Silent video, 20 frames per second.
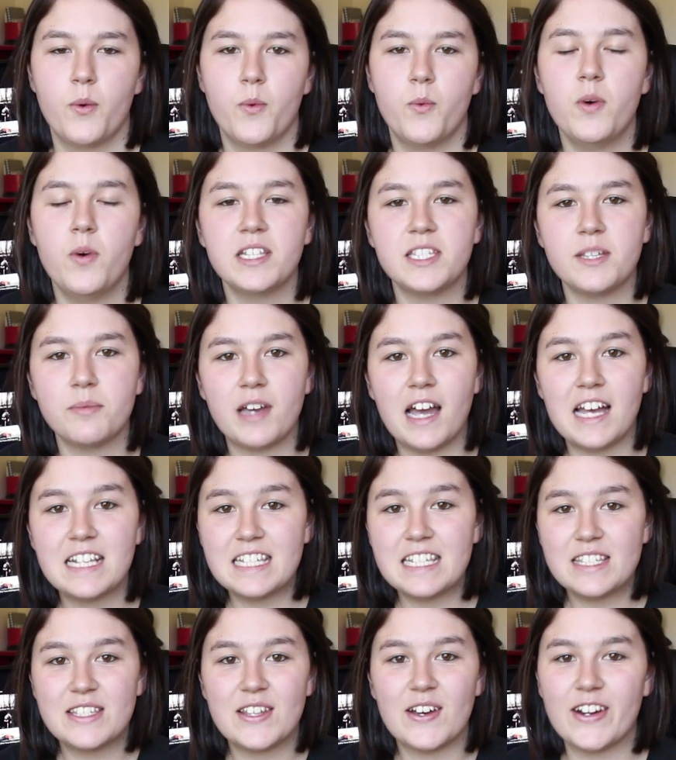What's up guys,
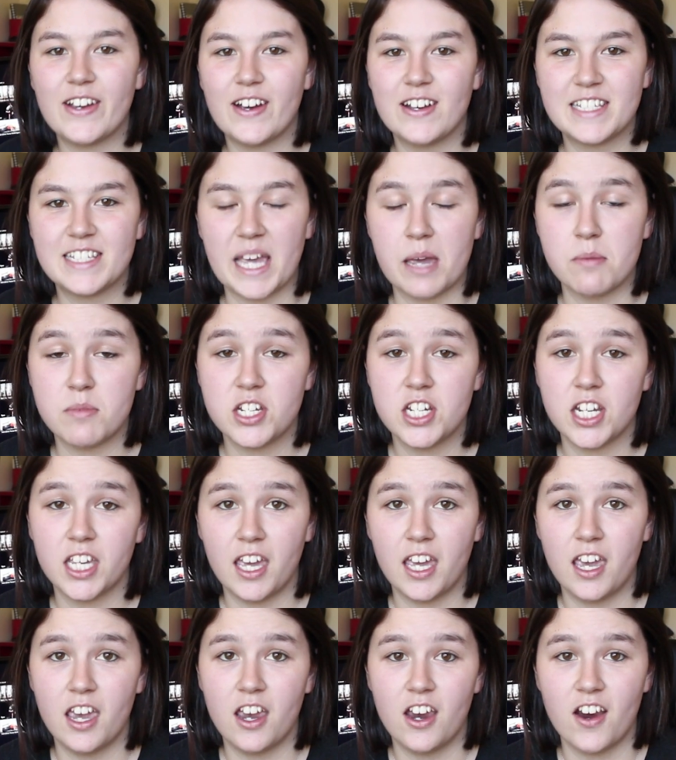it's Doddy Aussie
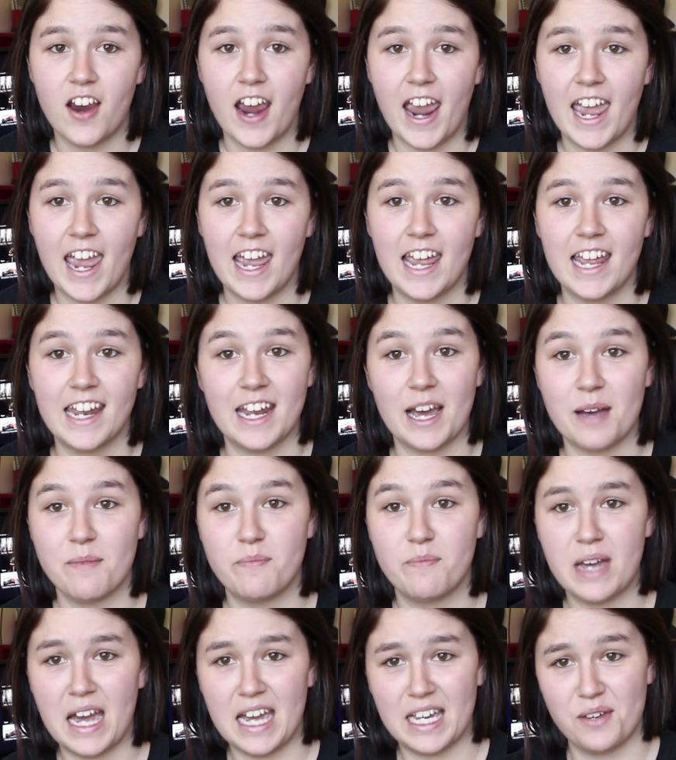here and
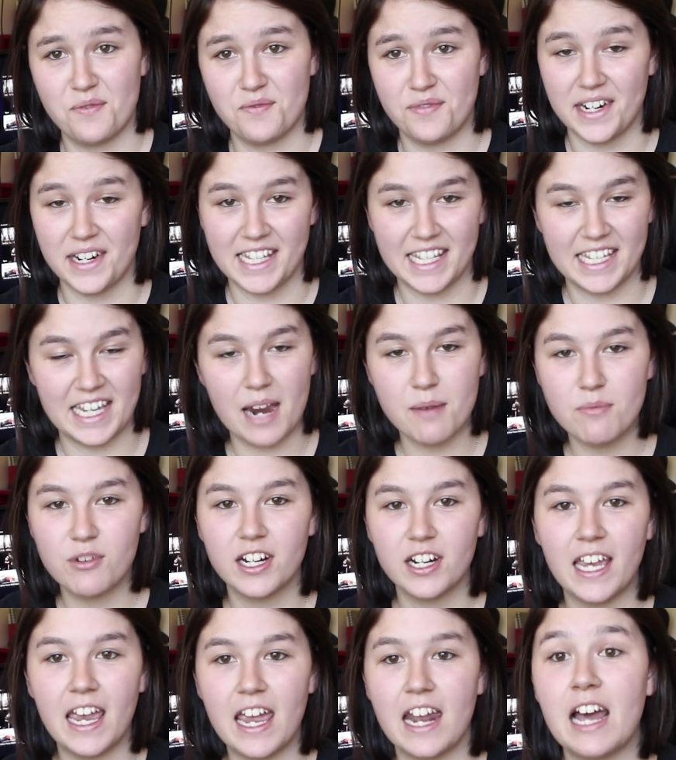I'm back in front of the
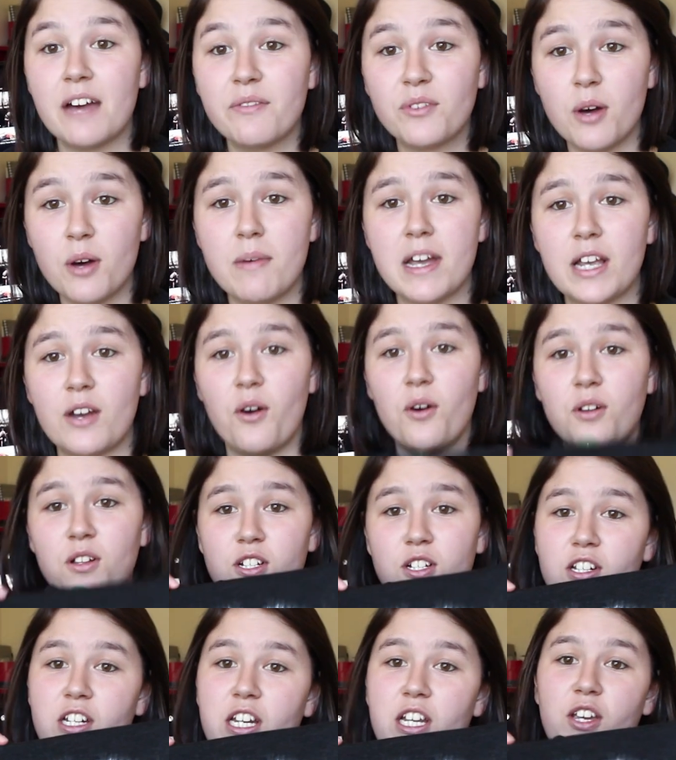camera again. I've got my Call
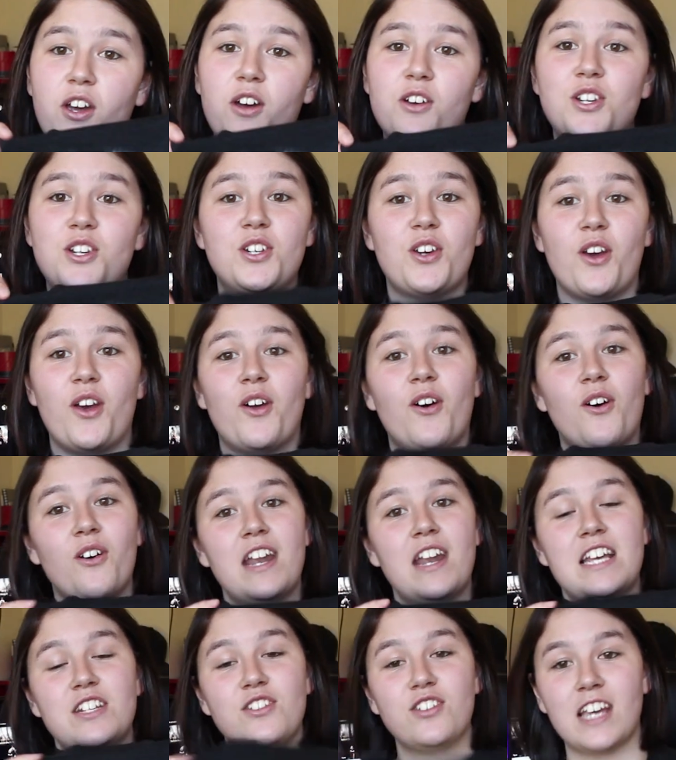of Duty Ghost shirt
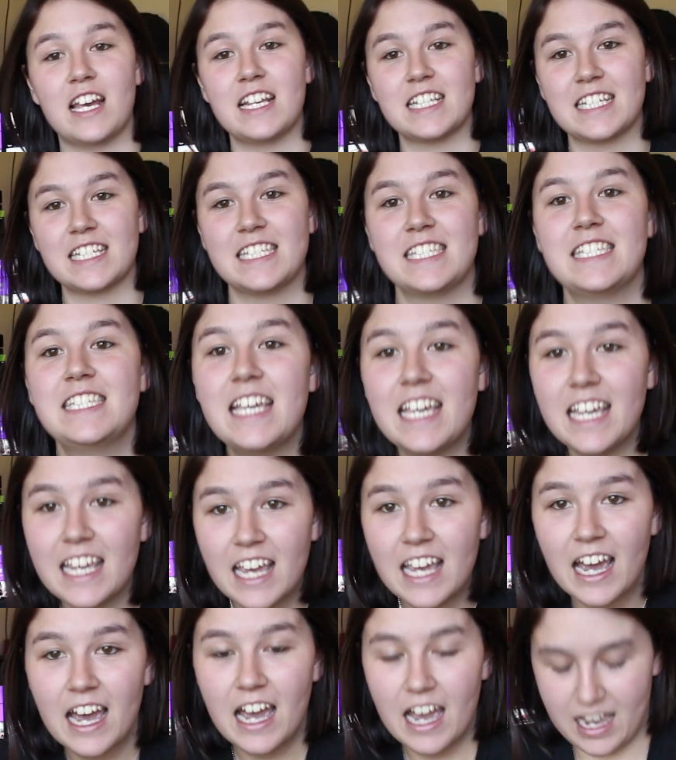on as you guys can
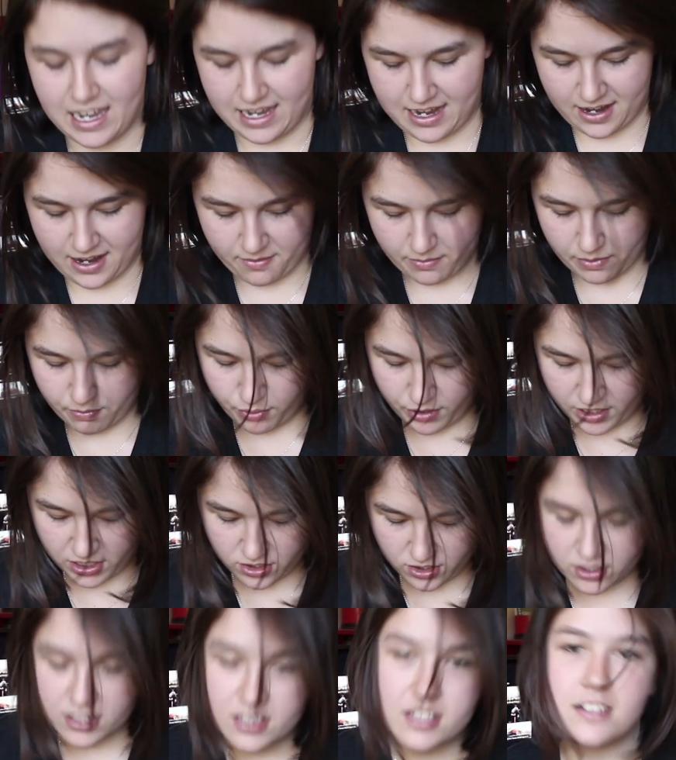see. Um, I'm pretty
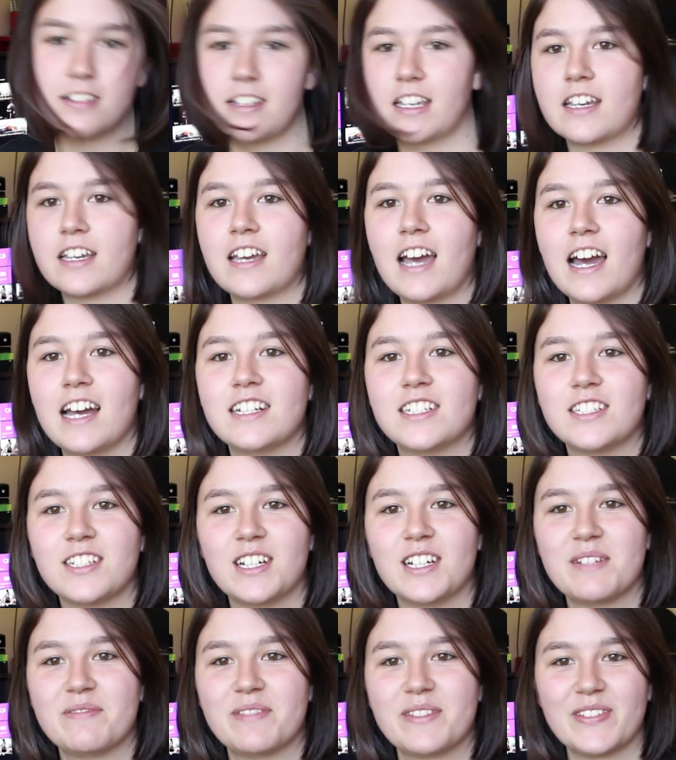sure this is like a guy's
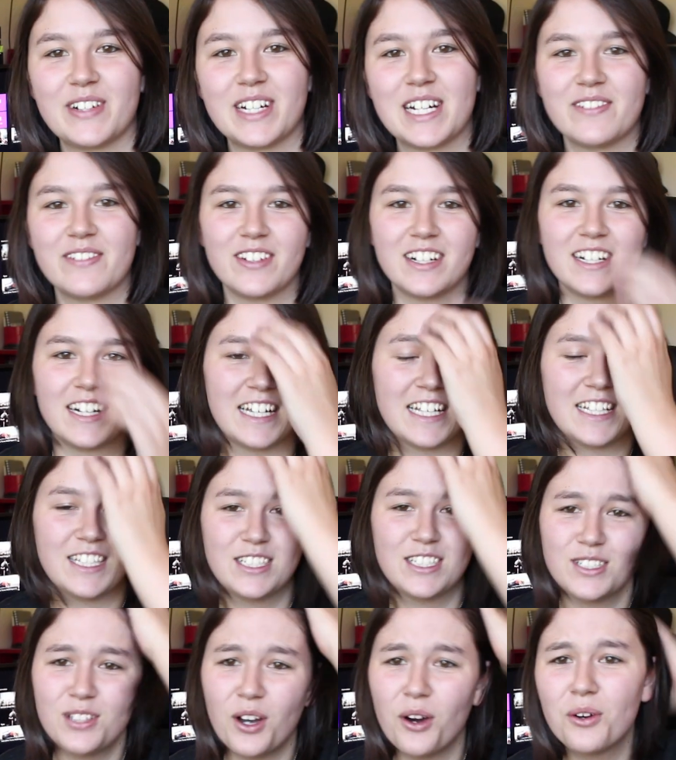shirt but whatever. It's
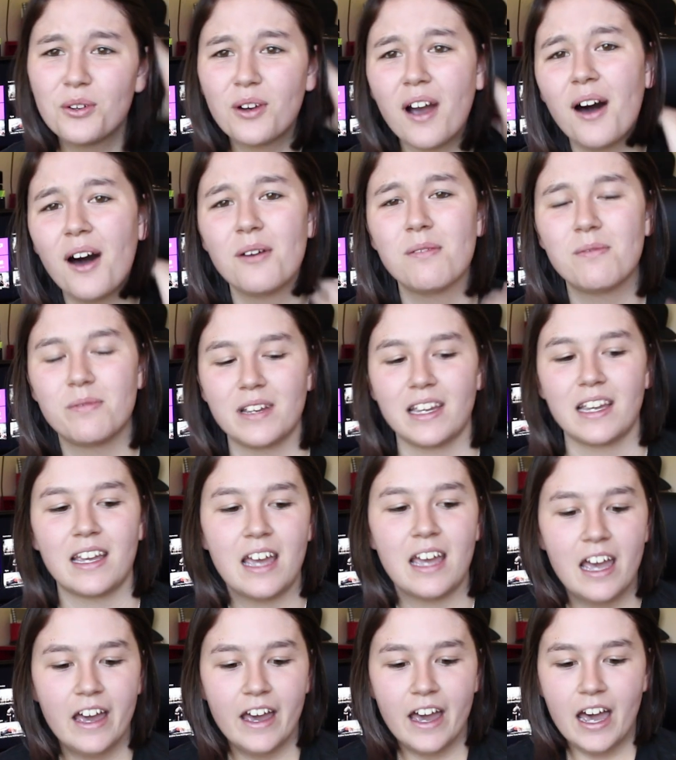so comfy.